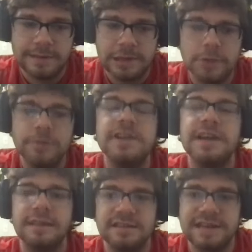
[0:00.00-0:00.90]
Thank you for
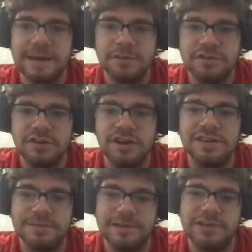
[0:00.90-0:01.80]
taking the time to
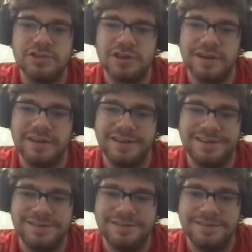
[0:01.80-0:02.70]
talk to me, Johnny.